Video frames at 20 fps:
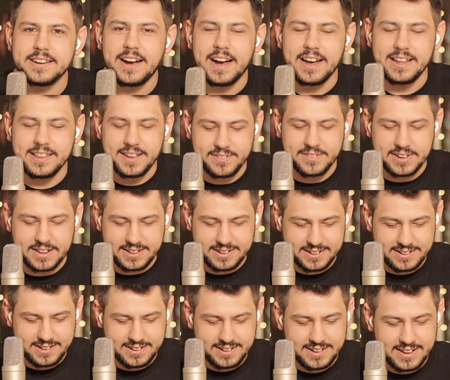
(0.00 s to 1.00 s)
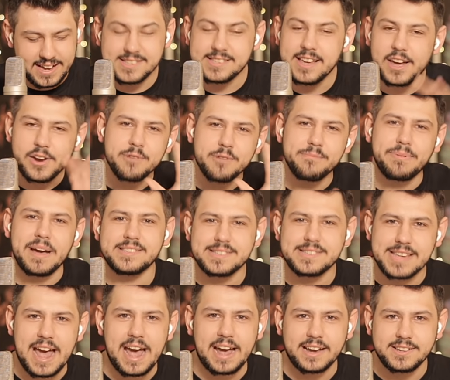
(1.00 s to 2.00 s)
I love it. It's not her best
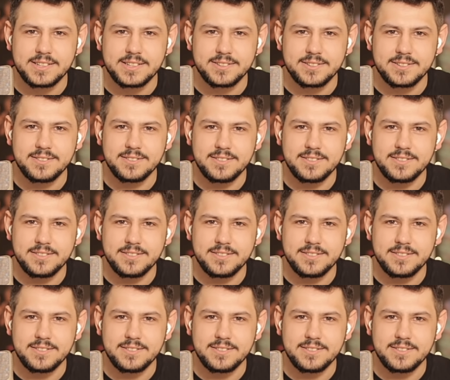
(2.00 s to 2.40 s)
act.